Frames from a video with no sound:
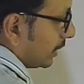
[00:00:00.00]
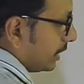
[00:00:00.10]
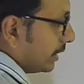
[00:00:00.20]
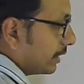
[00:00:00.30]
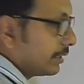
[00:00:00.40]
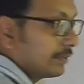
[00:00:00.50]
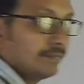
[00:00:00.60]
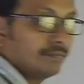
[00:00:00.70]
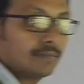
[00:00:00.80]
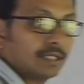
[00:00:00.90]
here.
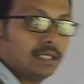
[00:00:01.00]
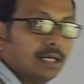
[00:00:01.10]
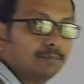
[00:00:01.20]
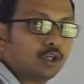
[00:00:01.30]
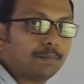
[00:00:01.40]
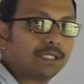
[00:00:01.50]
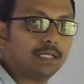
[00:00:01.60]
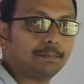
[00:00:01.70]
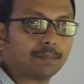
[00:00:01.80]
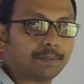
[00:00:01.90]
I am dropping a
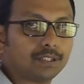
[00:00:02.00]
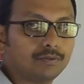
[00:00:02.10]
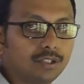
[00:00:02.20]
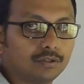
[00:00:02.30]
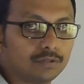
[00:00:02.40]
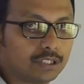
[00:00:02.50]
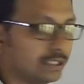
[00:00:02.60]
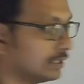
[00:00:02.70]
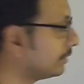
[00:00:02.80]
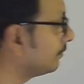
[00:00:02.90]
perpendicular over
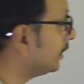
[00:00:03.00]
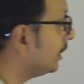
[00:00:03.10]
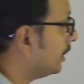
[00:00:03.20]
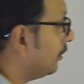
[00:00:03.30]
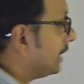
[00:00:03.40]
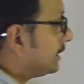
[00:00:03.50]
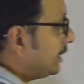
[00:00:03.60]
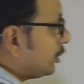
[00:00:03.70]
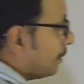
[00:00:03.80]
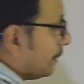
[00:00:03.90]
here. Now as I
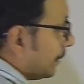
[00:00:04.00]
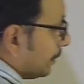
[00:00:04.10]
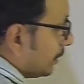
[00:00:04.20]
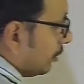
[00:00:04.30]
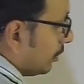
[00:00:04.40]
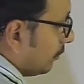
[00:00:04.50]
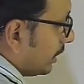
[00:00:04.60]
drop a perpendicular over